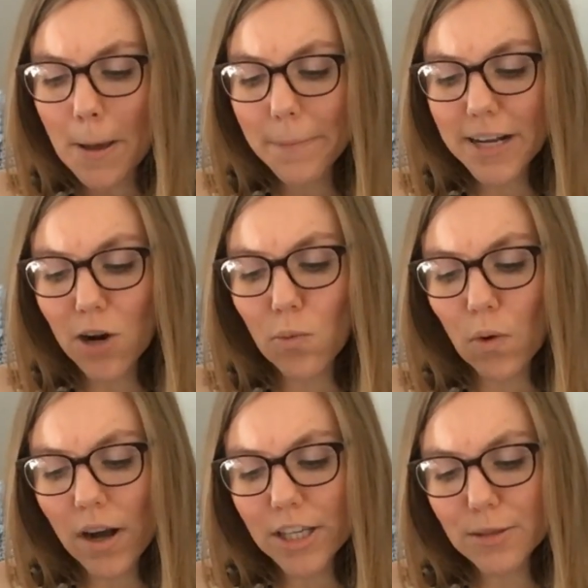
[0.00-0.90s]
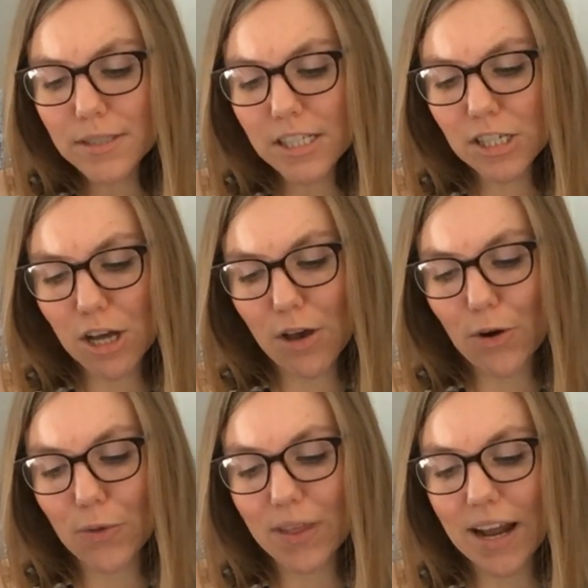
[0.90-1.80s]
but I want you to
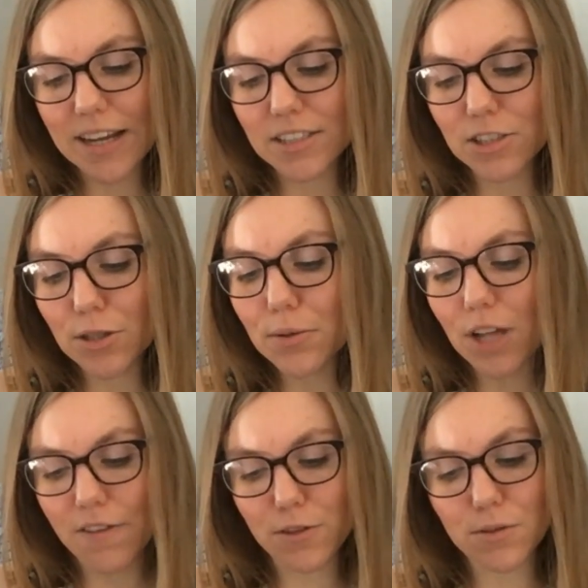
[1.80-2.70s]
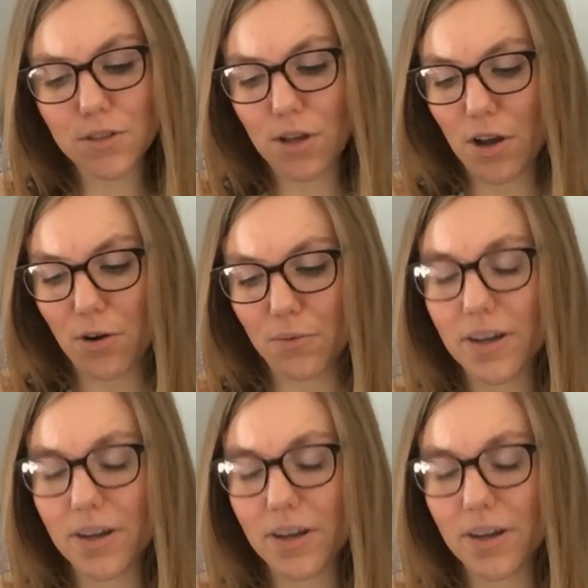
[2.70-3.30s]
know that I do love you so,